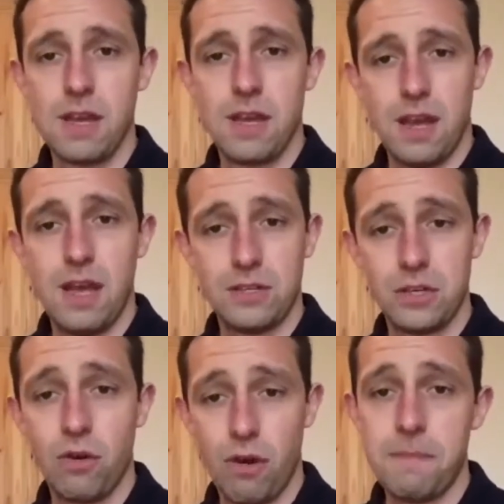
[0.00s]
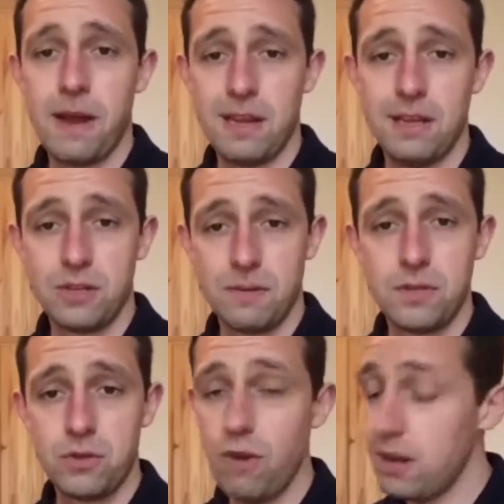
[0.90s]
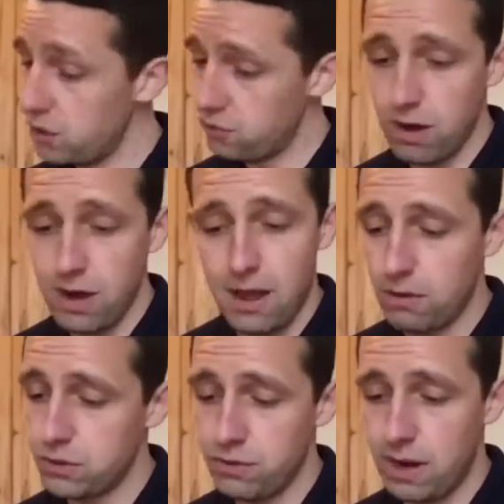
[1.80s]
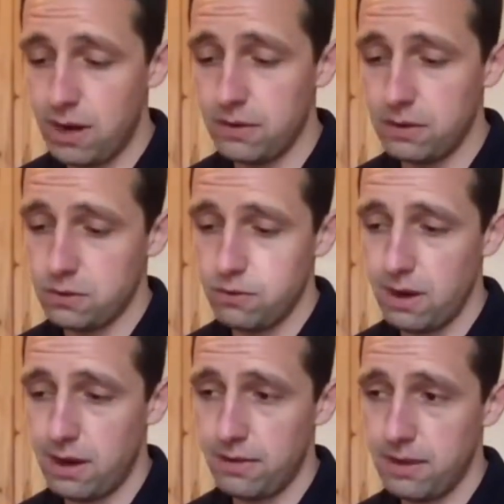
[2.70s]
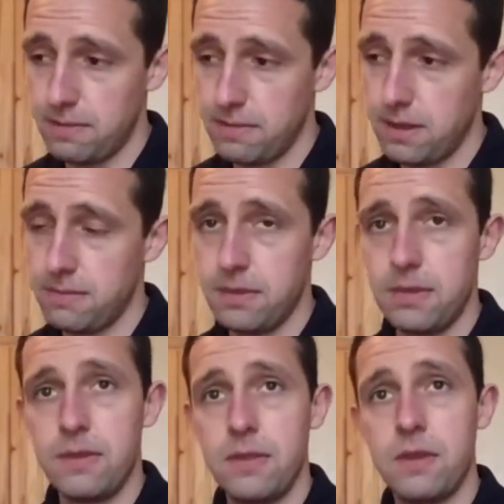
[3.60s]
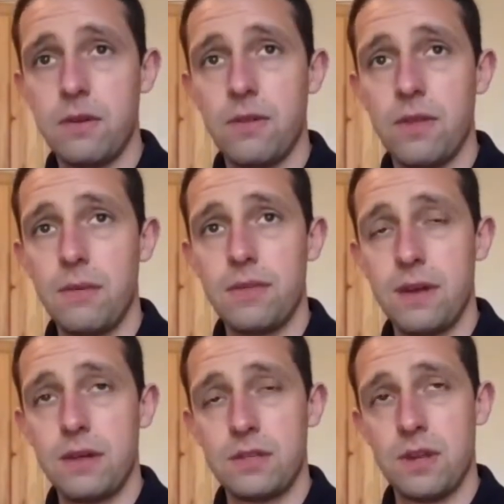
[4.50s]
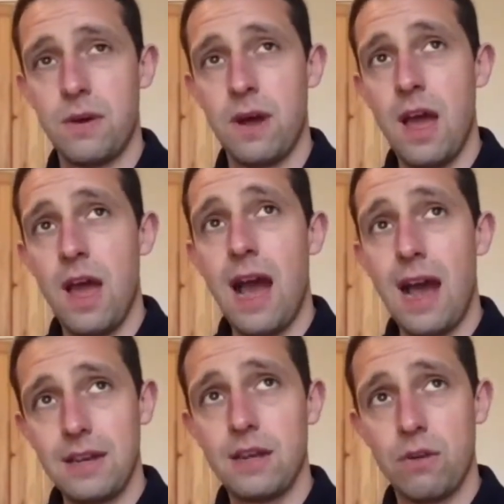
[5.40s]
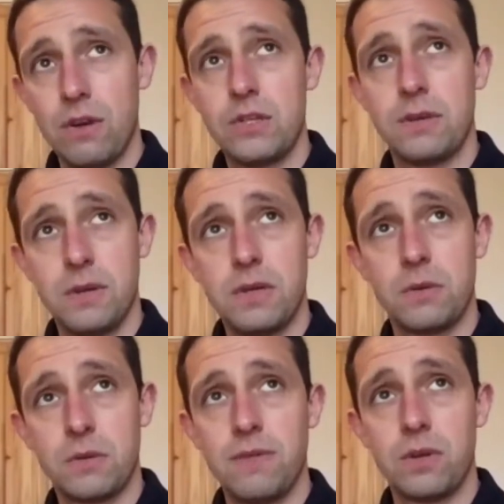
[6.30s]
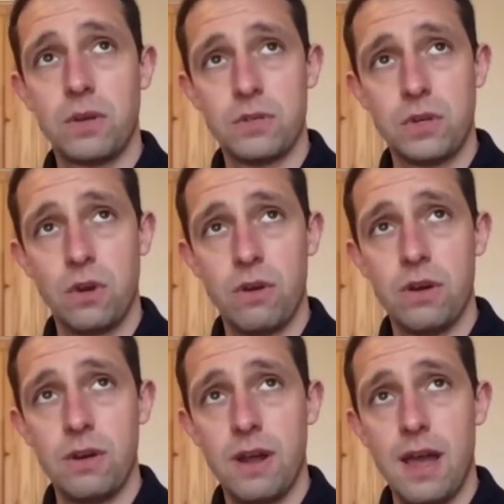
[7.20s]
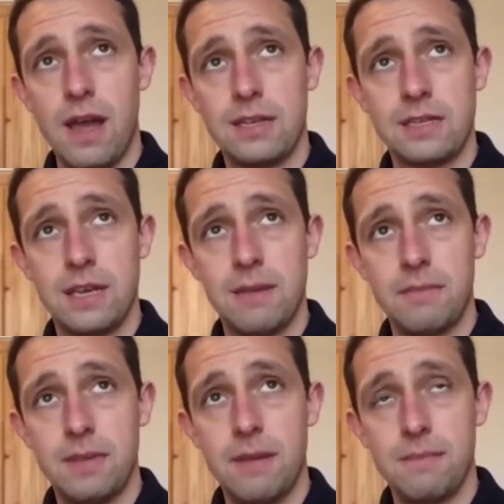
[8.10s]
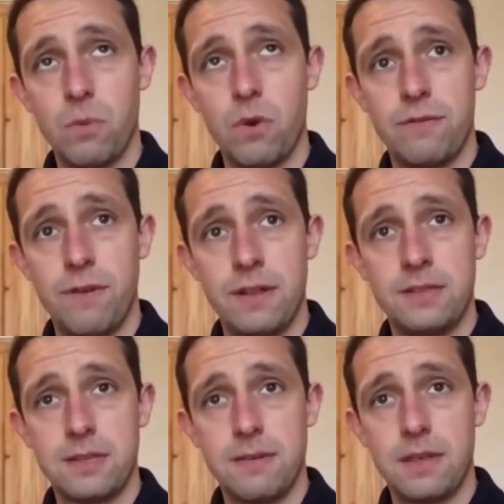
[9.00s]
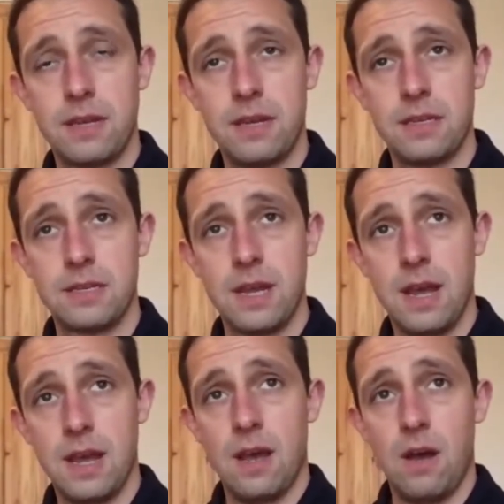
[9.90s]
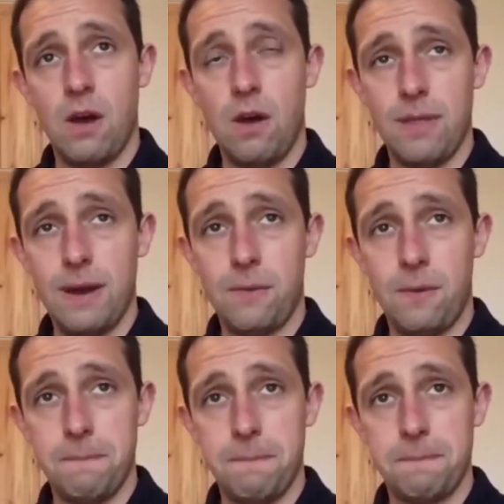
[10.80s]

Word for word: uh, security package straight yeah. straight out straight out the straight out the um, the door there with that. So I'd encourage you, you know, to have a look at sucuri.net and um, yeah, WordFence, I think it is on that one.